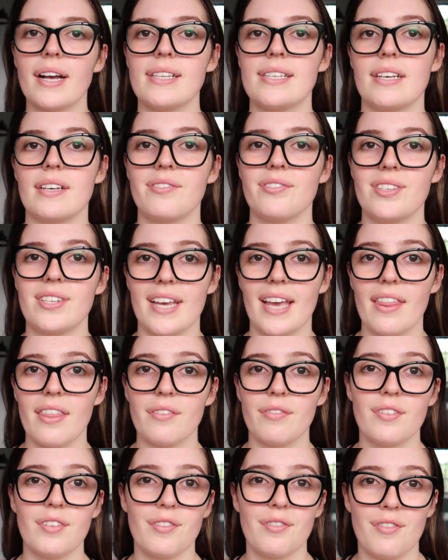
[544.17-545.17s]
ourselves together
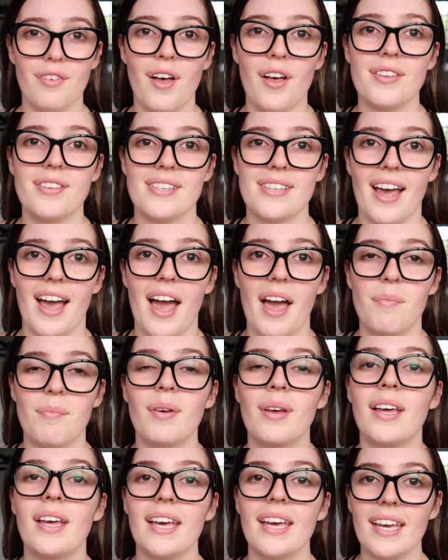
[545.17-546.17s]
for the first
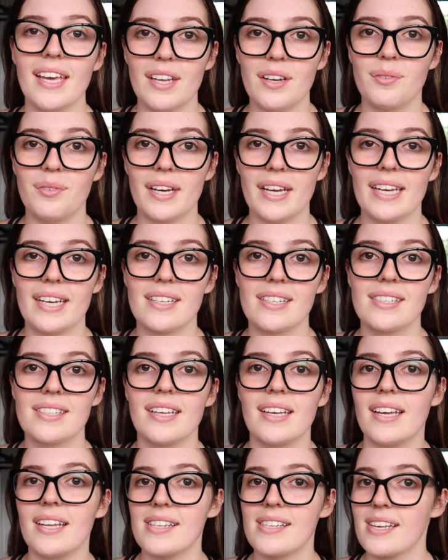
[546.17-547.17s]
time in weeks.
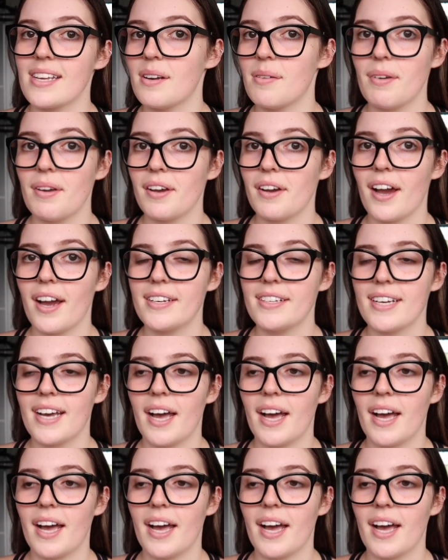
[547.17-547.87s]
It's gonna be a great